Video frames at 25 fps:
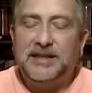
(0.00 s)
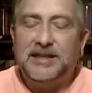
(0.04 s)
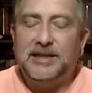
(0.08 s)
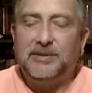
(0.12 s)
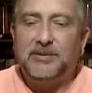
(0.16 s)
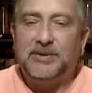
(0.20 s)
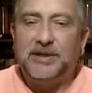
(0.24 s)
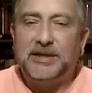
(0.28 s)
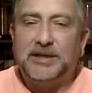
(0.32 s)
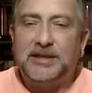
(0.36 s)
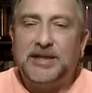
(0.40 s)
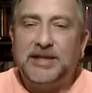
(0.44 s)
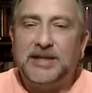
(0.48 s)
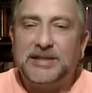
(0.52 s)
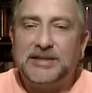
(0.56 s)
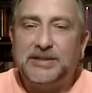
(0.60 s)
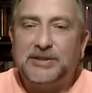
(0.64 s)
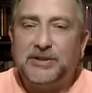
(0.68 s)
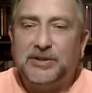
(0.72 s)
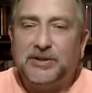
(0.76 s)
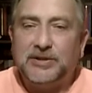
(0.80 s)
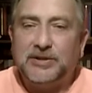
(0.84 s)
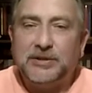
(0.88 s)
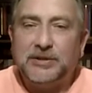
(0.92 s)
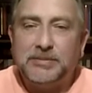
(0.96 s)
And what I'd like to
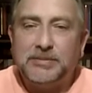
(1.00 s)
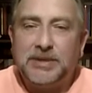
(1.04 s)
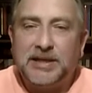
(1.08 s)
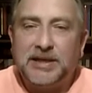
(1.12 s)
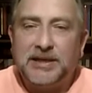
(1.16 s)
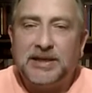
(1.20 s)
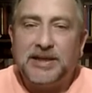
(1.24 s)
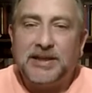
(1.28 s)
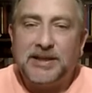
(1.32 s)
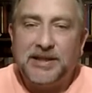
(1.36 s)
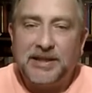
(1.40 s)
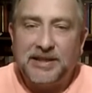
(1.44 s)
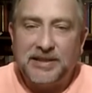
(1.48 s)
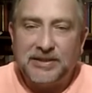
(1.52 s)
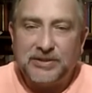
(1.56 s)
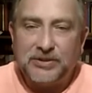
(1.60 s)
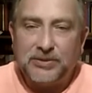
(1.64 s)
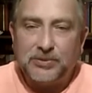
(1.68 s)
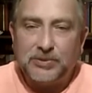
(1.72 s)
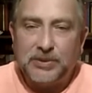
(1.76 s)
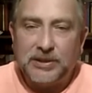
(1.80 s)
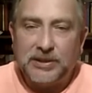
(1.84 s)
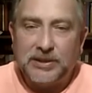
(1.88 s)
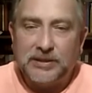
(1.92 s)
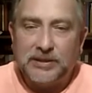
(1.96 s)
talk about
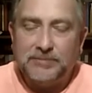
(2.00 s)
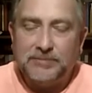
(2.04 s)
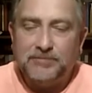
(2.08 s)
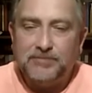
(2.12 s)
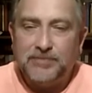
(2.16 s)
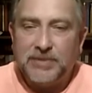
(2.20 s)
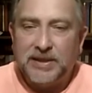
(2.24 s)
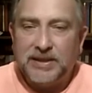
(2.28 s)
this week